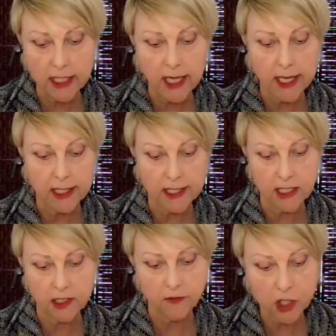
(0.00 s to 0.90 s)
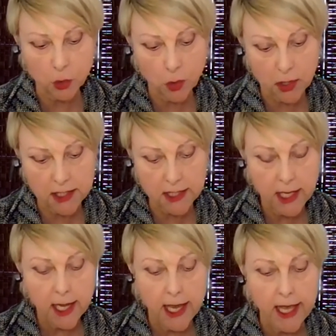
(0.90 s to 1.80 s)
and as individuals,
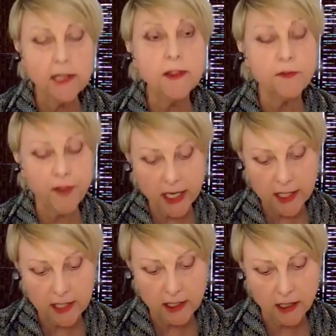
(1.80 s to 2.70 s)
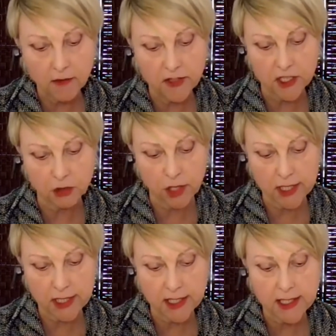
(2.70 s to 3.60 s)
and in the face of this
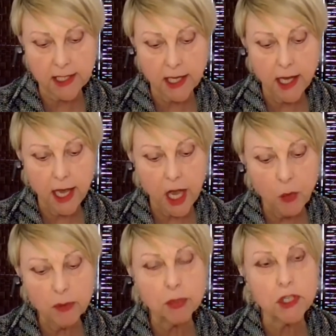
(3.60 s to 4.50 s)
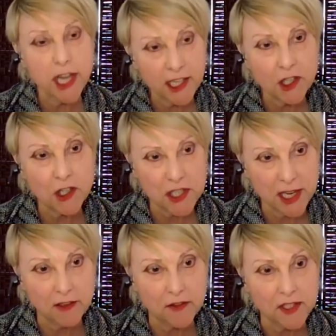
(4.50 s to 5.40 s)
crisis, how we protect
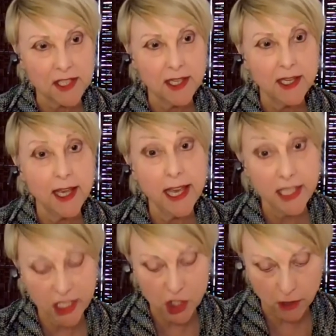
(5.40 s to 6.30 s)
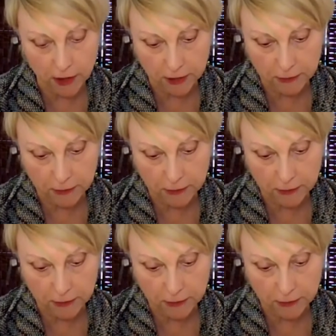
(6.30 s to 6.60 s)
ourselves and each other.